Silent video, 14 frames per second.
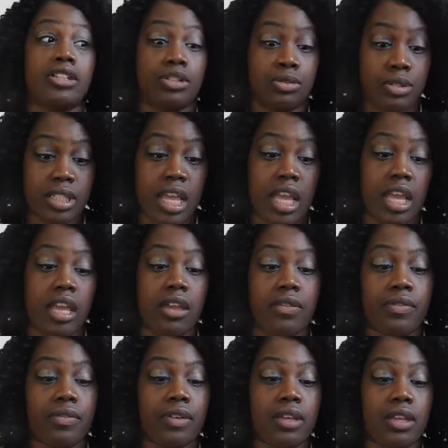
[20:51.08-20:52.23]
to save
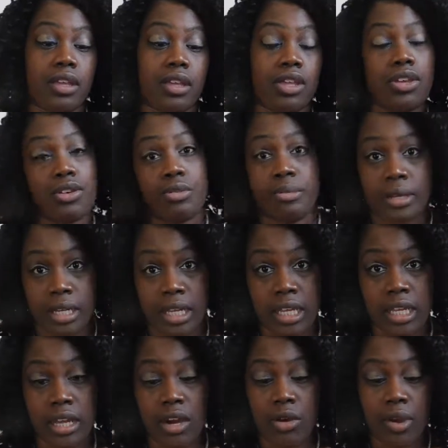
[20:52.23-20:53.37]
your money,
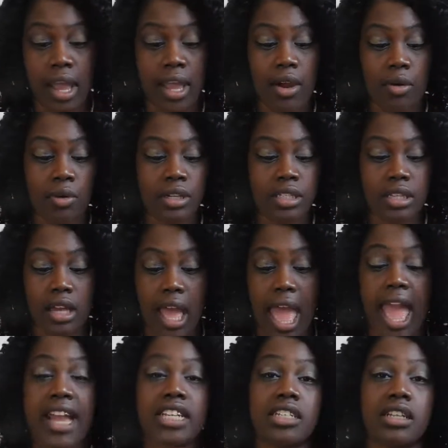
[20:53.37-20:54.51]
okay? Or to
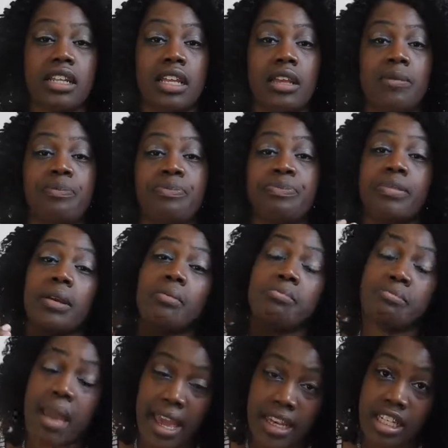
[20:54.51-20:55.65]
actually
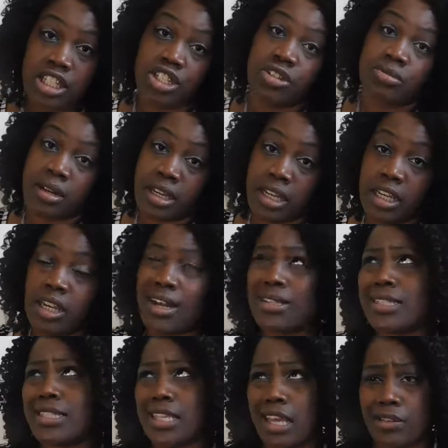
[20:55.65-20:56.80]
manage your money. Not
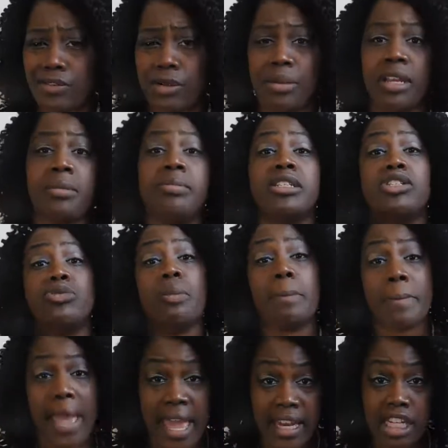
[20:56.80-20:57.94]
to save your money, but to
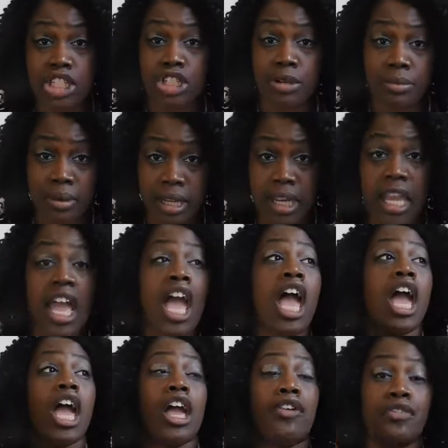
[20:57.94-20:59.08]
manage your money.
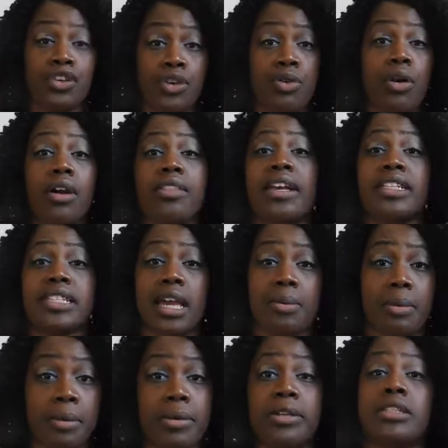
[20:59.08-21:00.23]
If you are that type
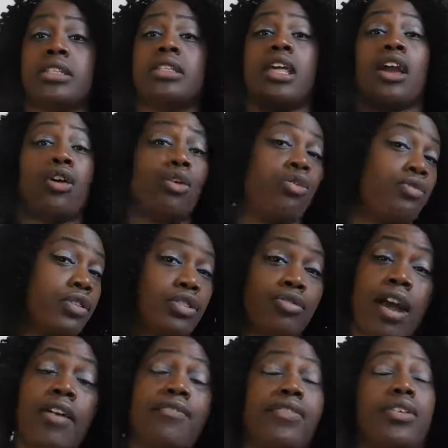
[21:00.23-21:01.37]
of person that
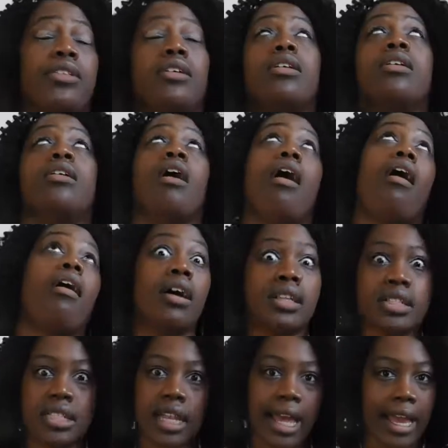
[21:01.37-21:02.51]
overdraft for the
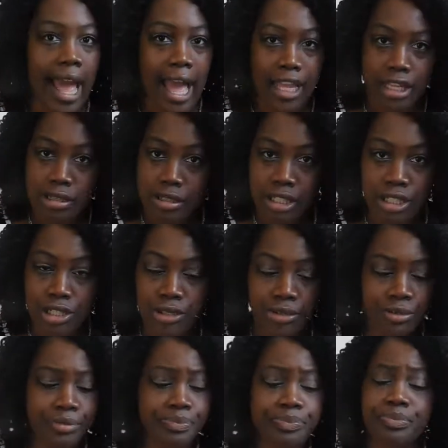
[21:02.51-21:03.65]
gods like I used to
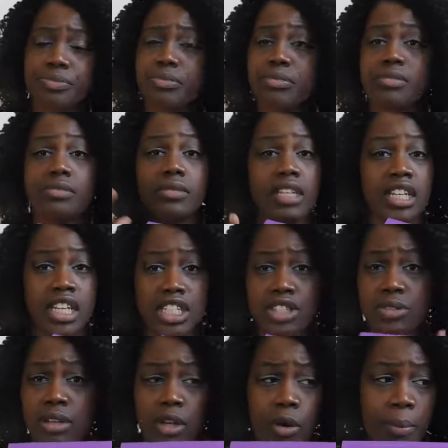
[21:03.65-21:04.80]
do, get
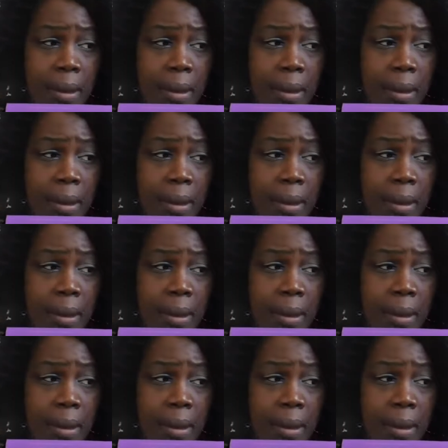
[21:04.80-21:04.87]
you a little